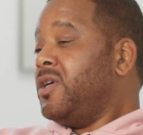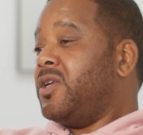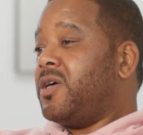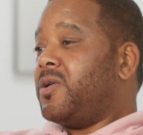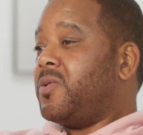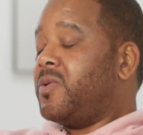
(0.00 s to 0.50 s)

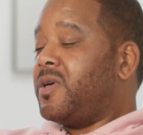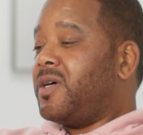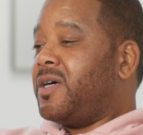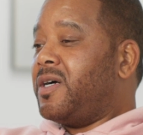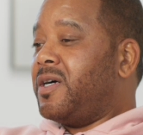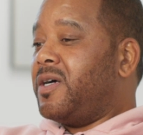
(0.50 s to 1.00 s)

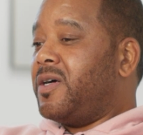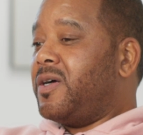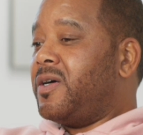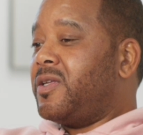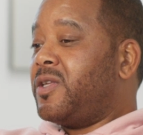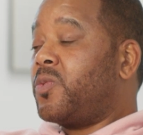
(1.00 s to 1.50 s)

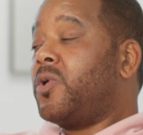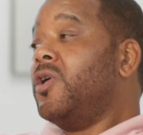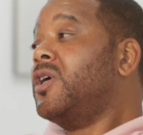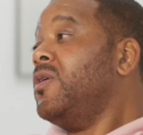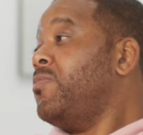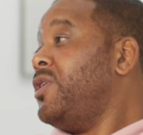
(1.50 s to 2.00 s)
the
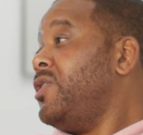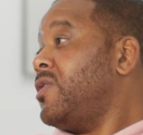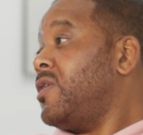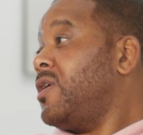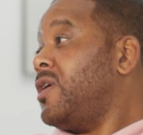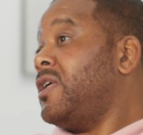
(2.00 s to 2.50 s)
word can be
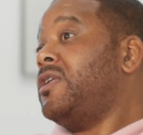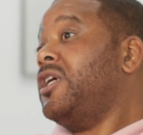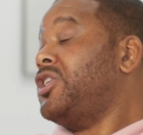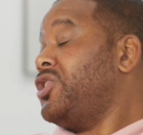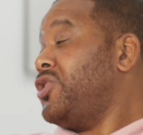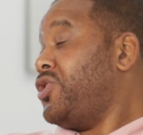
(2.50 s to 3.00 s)
your
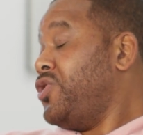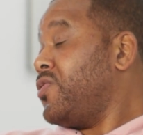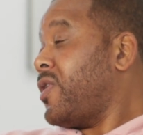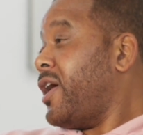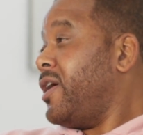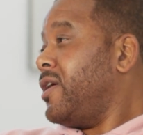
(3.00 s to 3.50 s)
addiction
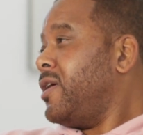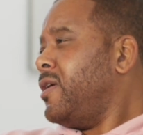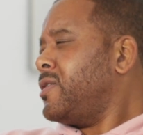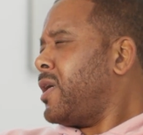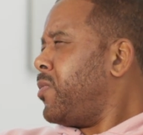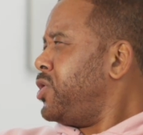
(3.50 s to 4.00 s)
too, right?
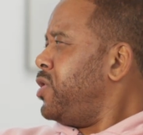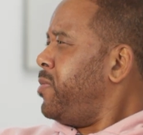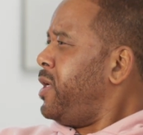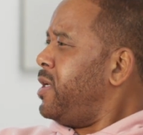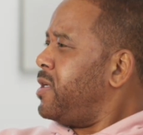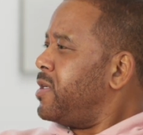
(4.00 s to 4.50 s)
He's like, what you
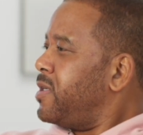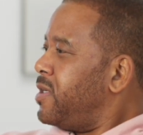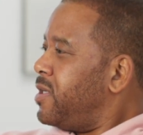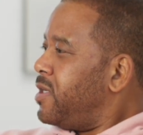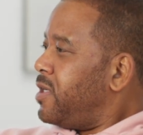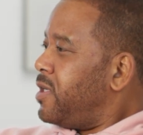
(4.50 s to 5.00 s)
mean?
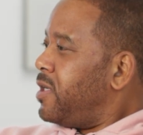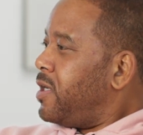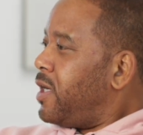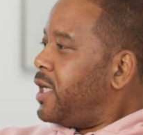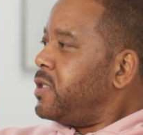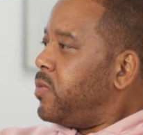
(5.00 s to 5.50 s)

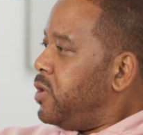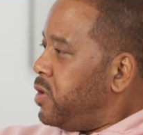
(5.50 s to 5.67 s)
I said,